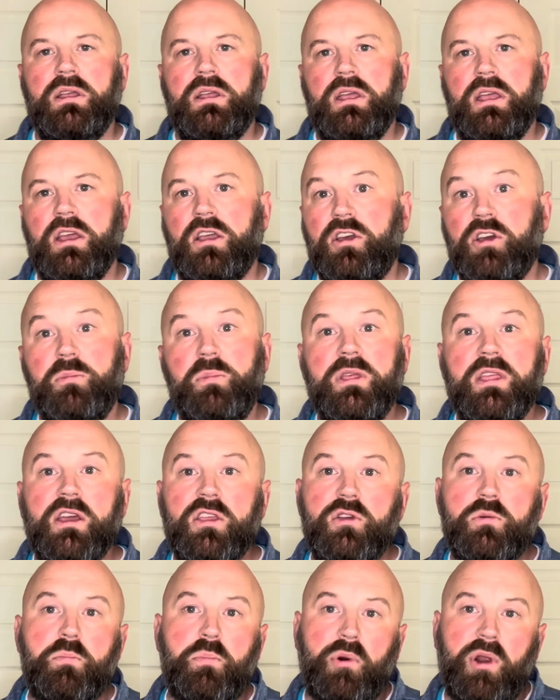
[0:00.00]
It could be that
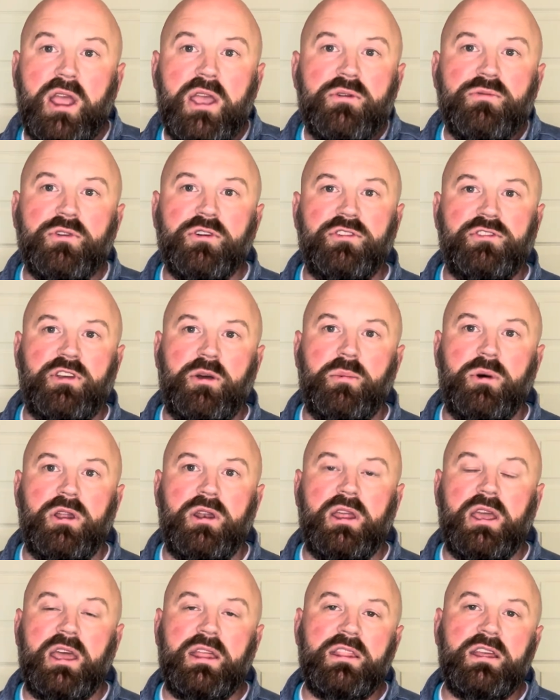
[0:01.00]
you pray for
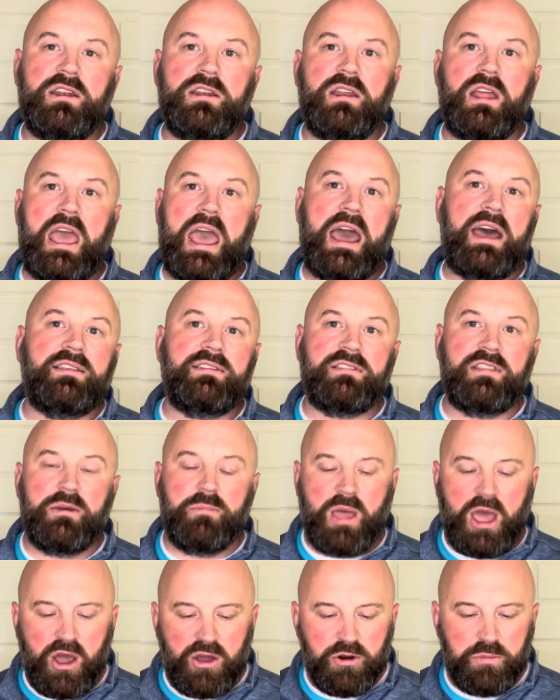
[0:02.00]
someone and then ask them
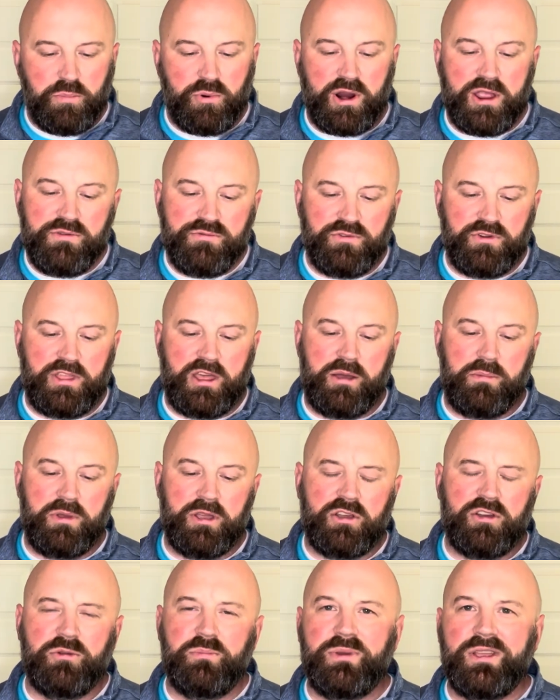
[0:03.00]
how to pray for them.
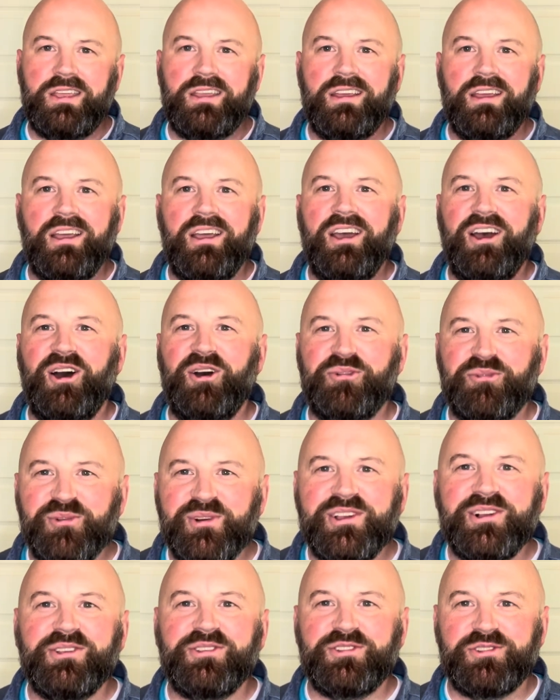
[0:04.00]
It could be a
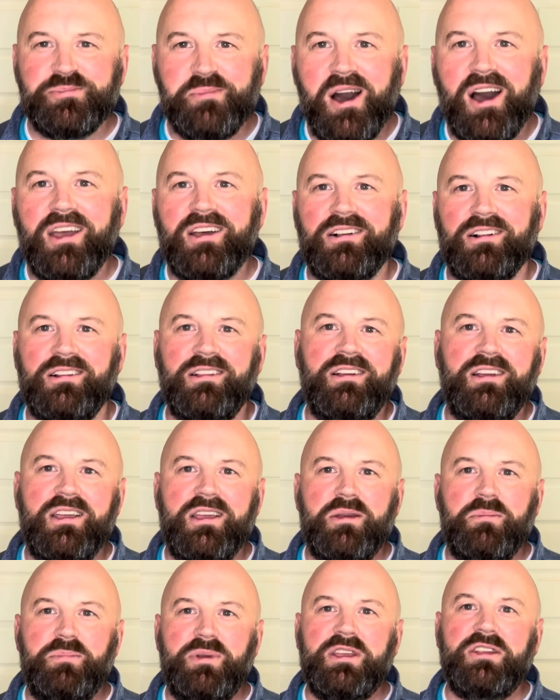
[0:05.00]
real smile,
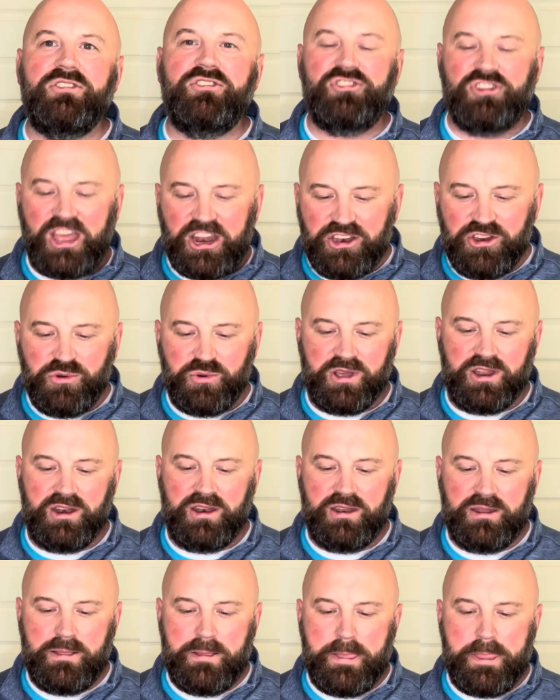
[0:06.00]
being genuine.